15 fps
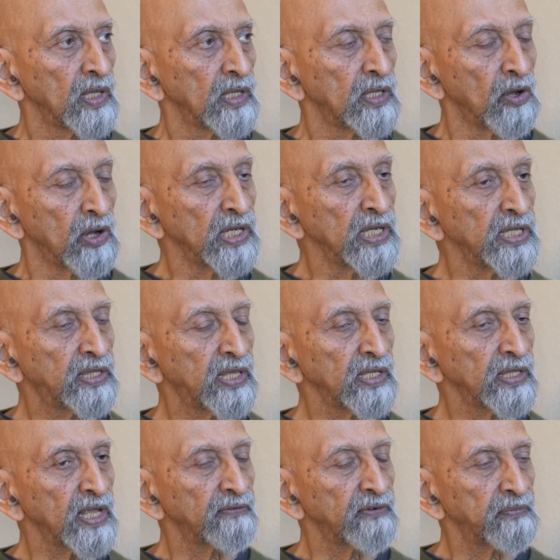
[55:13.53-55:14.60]
The only
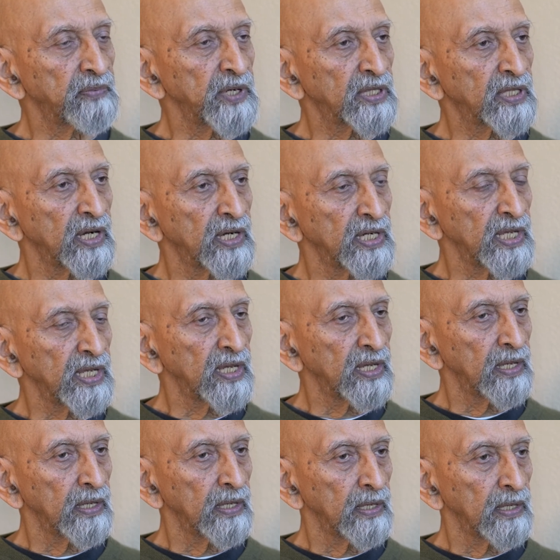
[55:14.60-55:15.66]
thing that Viparit Karni
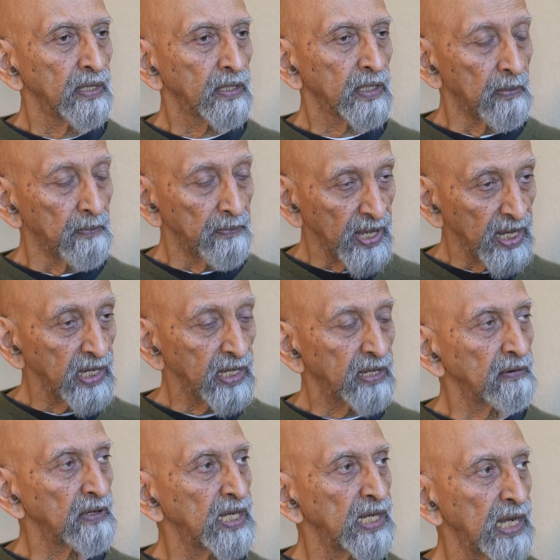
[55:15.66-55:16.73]

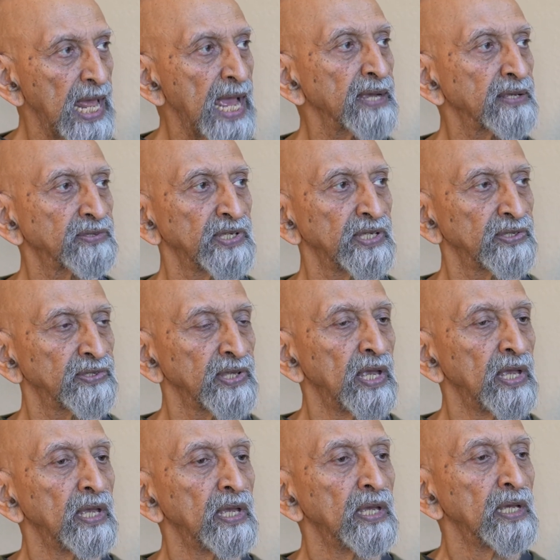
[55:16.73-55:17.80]
comparatively lacks is
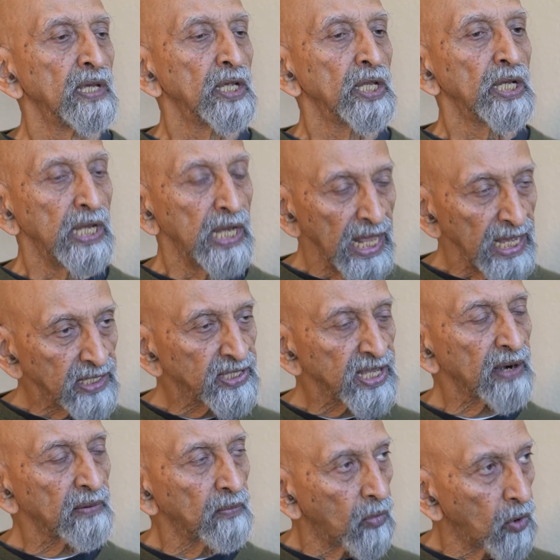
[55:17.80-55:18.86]
legs
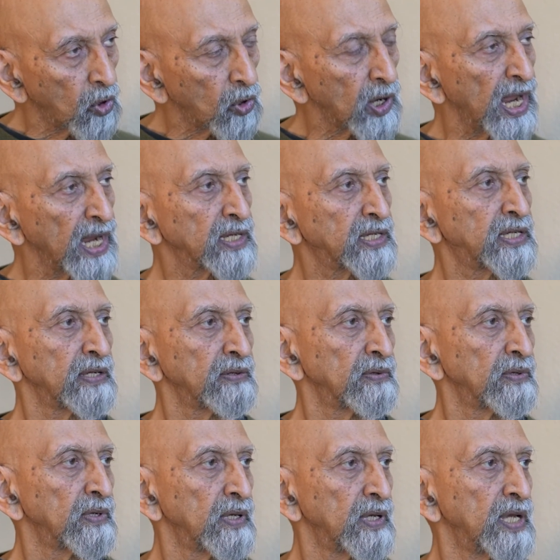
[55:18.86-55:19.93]
are more active
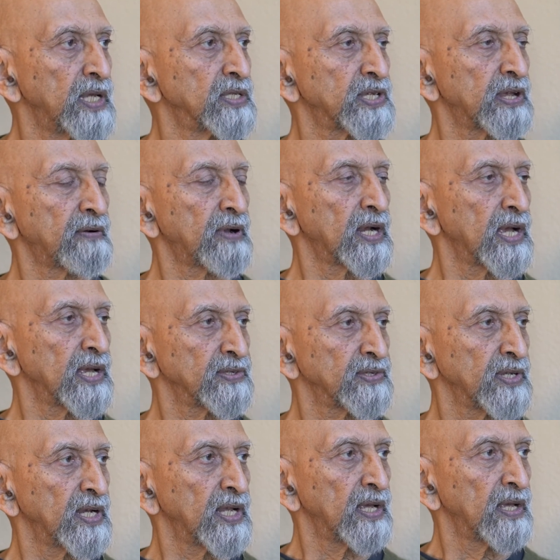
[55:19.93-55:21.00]
in
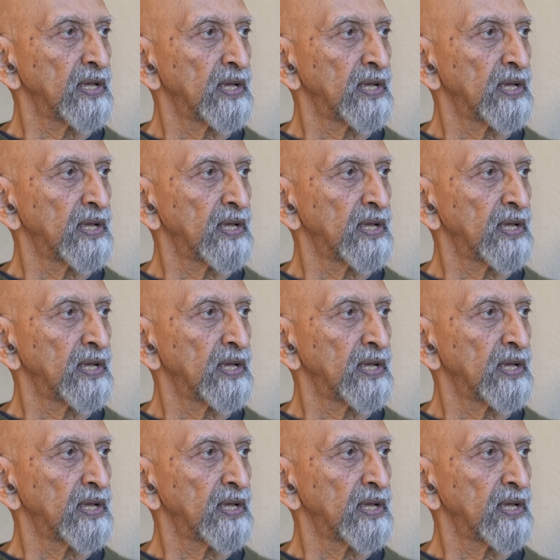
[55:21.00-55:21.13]
Sarvangasana.